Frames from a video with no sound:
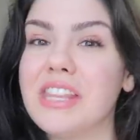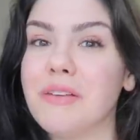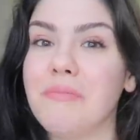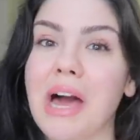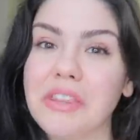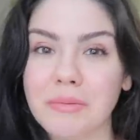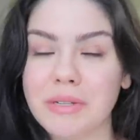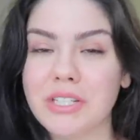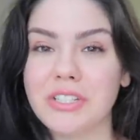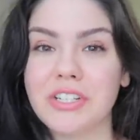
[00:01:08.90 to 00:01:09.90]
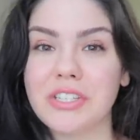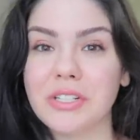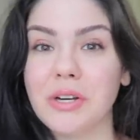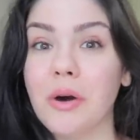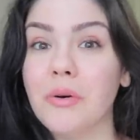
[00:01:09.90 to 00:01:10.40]
the bathroom is just
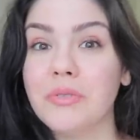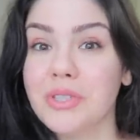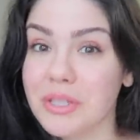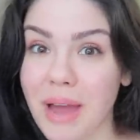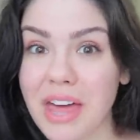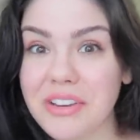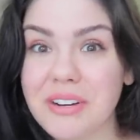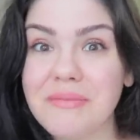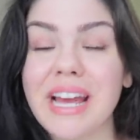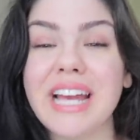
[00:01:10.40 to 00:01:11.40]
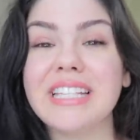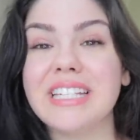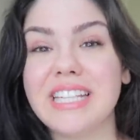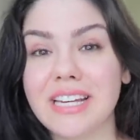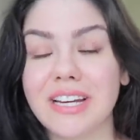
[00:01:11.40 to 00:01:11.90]
to go to the bathroom and
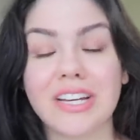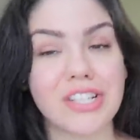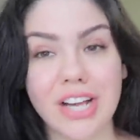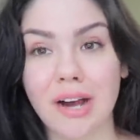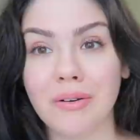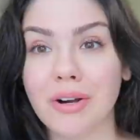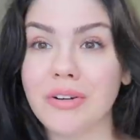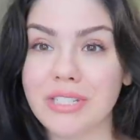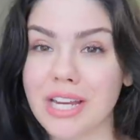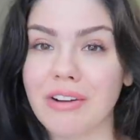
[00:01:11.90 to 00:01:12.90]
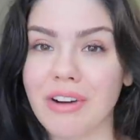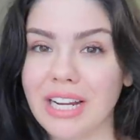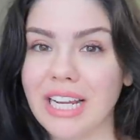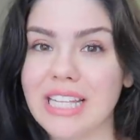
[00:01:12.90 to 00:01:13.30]
to take a shower or to get ready.